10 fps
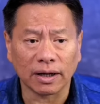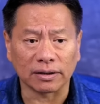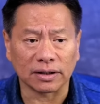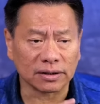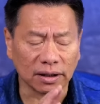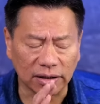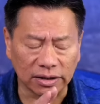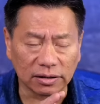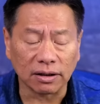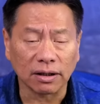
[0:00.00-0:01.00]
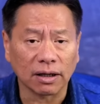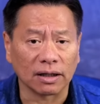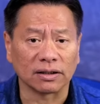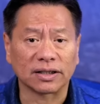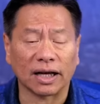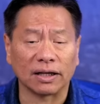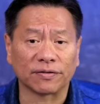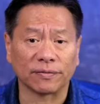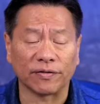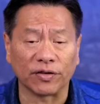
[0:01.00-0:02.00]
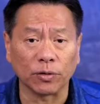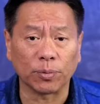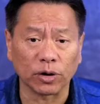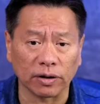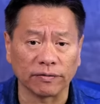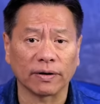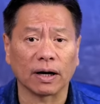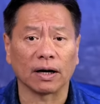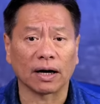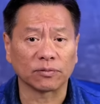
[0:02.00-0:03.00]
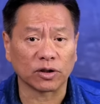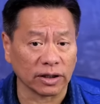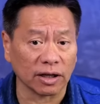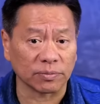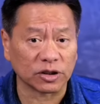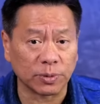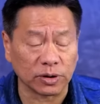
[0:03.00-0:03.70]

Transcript: and just at least understand it from a viewpoint of, I'm trying to help this